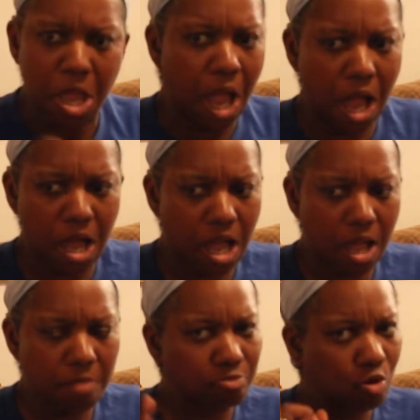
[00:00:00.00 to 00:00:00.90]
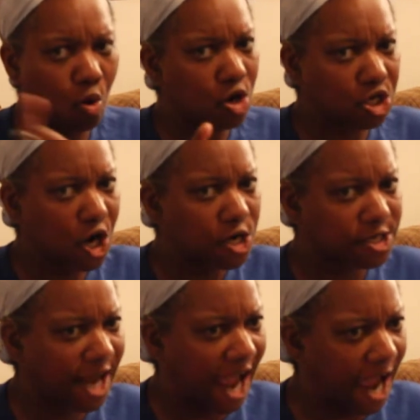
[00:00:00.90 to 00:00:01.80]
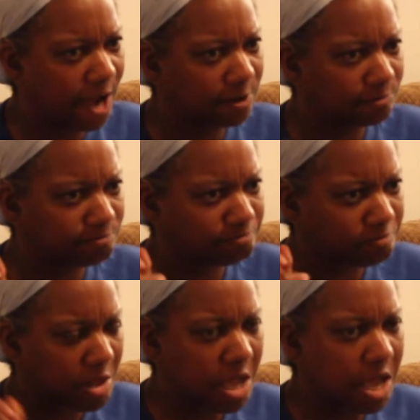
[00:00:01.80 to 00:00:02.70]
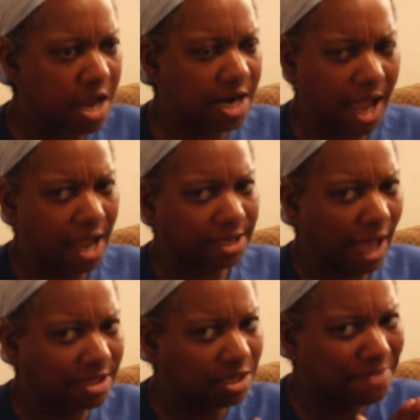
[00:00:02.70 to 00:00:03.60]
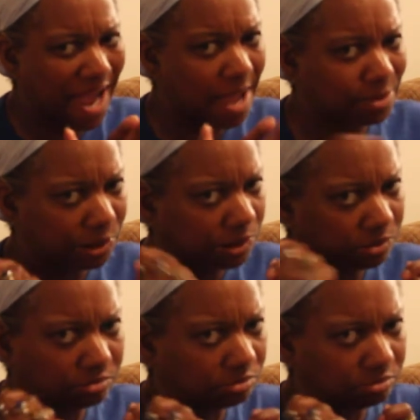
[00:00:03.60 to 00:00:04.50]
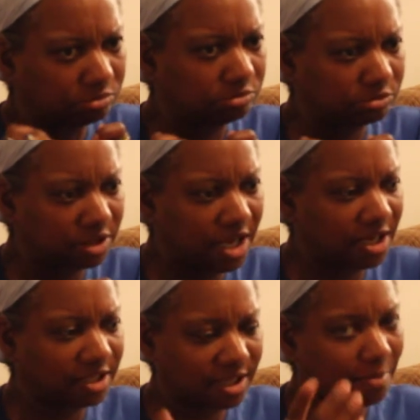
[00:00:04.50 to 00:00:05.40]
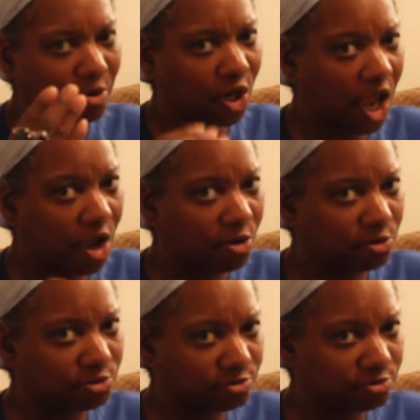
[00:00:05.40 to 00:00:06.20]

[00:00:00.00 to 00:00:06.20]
I'm going to church now, and I got this Bible, and I'm gonna go,